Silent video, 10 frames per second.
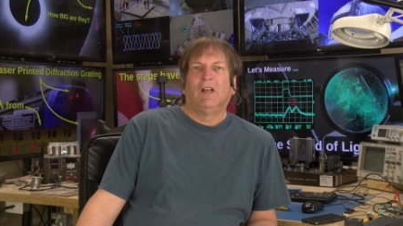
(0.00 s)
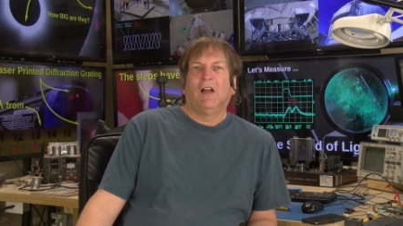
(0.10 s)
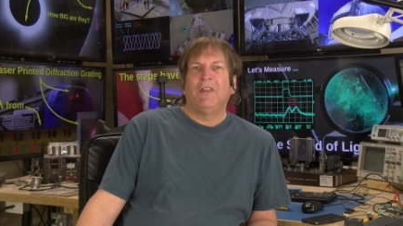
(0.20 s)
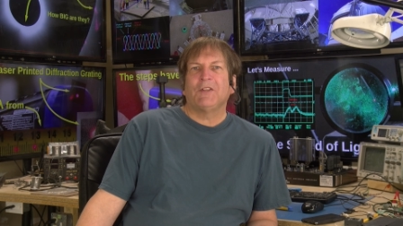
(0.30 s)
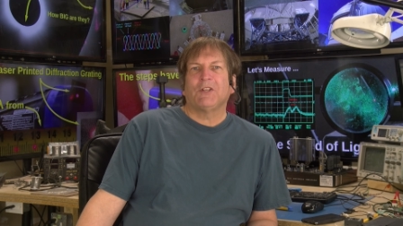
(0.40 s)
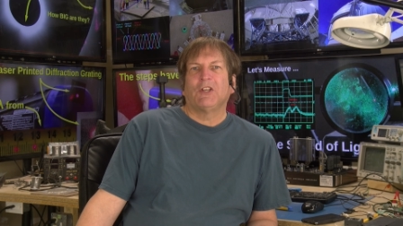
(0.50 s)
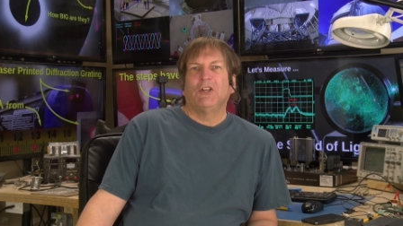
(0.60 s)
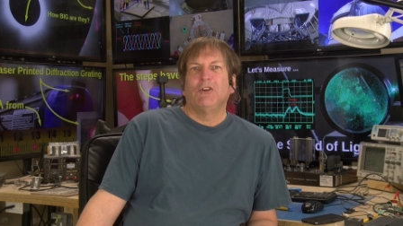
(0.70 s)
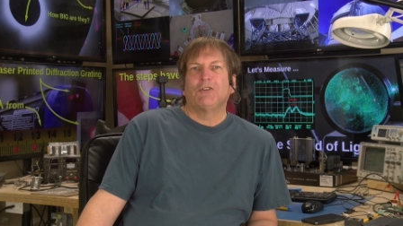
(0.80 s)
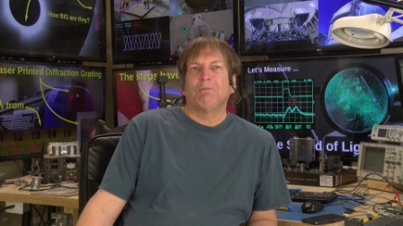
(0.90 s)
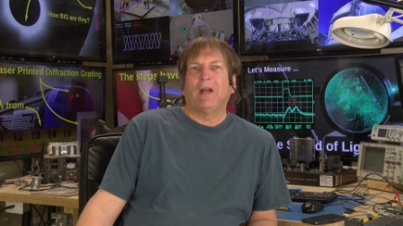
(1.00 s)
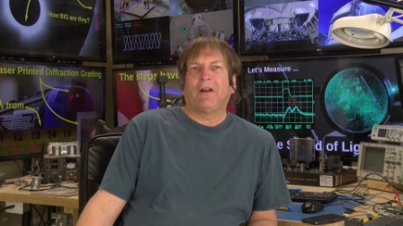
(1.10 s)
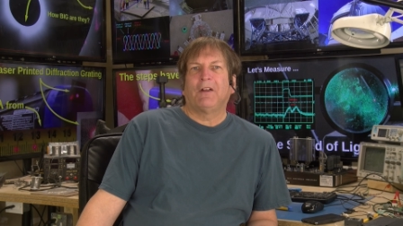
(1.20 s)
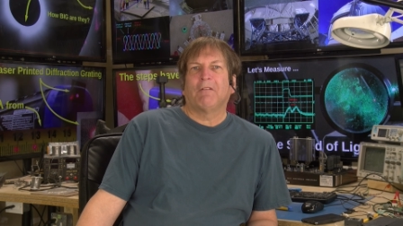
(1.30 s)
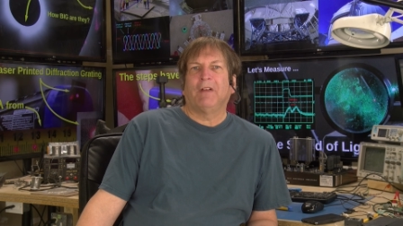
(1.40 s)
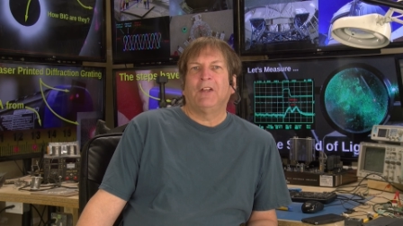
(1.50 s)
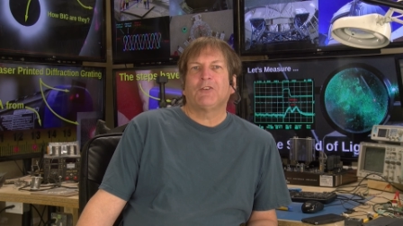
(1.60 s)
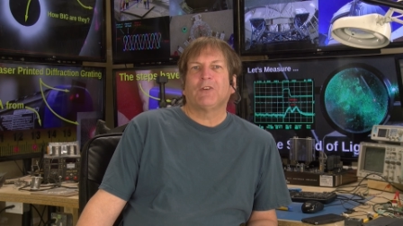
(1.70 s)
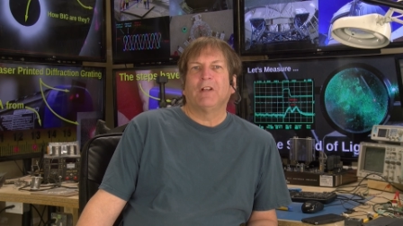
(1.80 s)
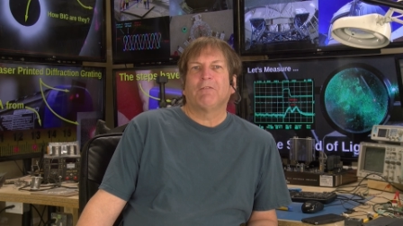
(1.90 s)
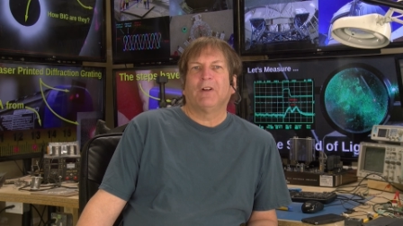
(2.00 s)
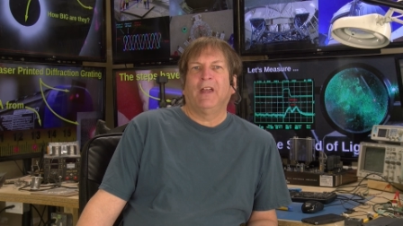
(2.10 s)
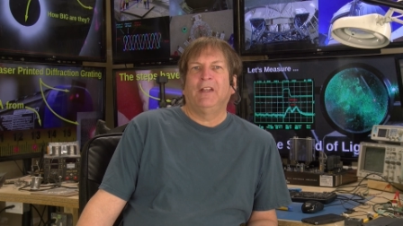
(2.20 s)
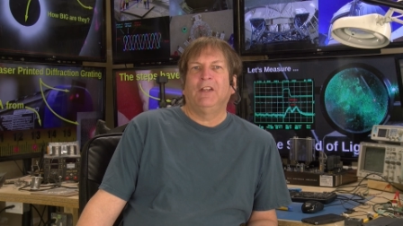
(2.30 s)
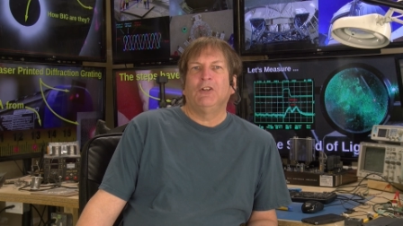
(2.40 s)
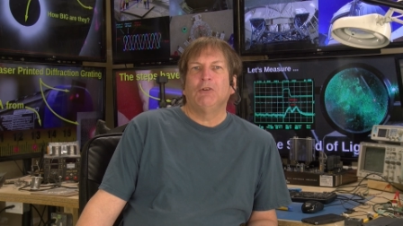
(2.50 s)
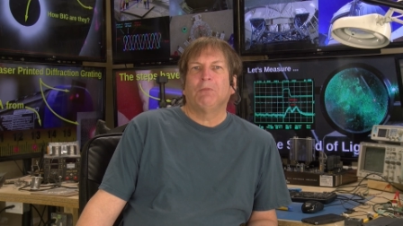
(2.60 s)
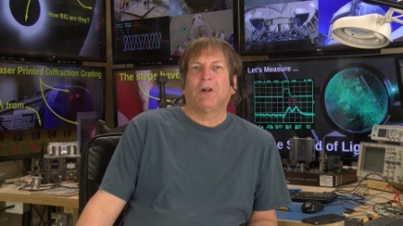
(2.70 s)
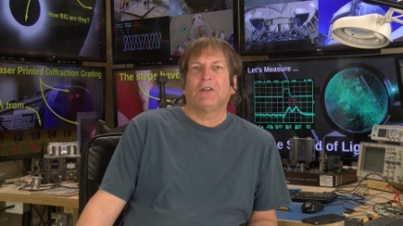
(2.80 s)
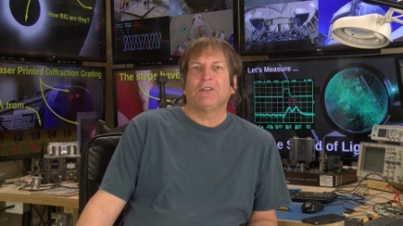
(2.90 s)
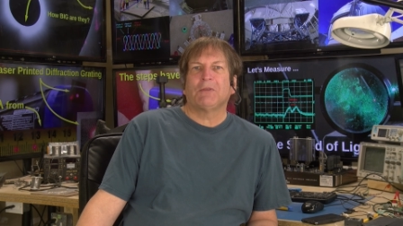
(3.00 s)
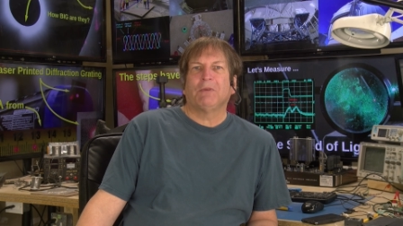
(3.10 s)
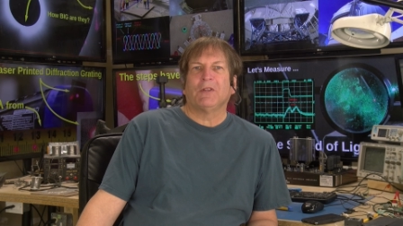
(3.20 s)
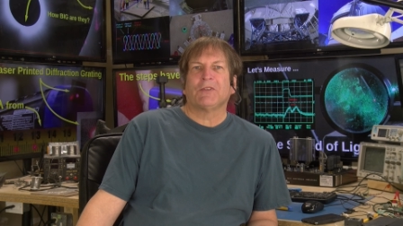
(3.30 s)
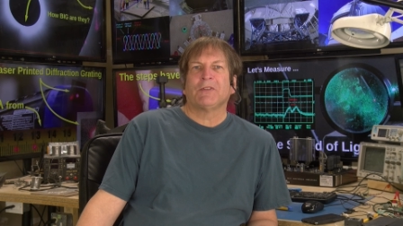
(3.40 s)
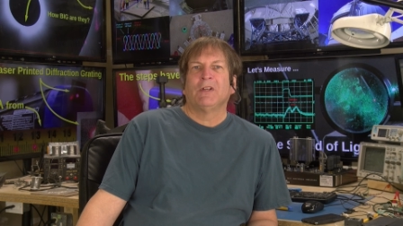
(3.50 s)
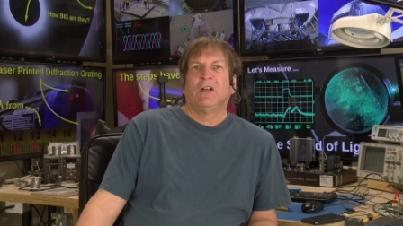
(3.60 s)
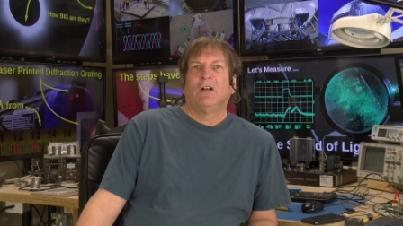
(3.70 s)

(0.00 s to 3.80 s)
And that's a huge barrier of entry for any new participants.